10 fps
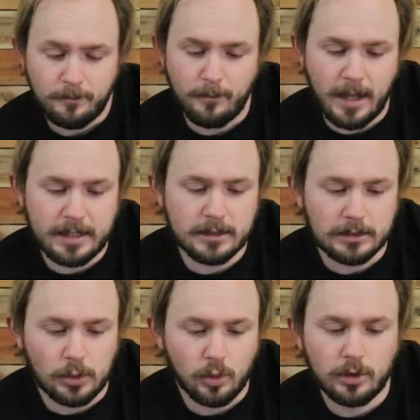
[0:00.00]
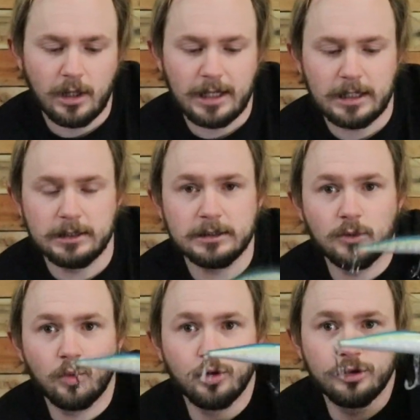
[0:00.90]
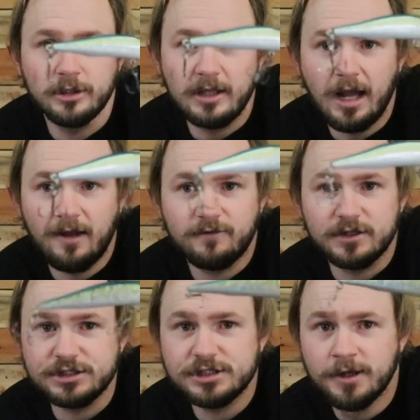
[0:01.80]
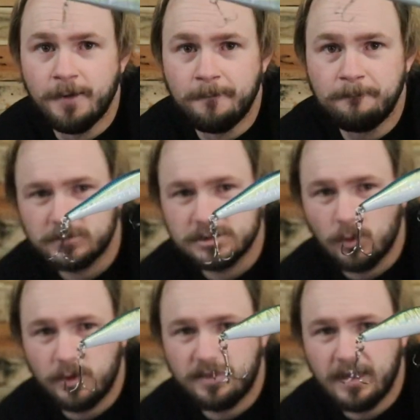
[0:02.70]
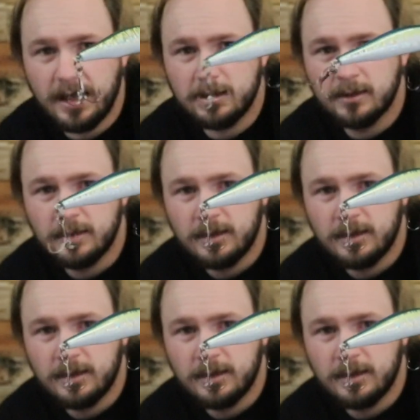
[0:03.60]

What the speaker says: make it look like a little wounded garfish. So with that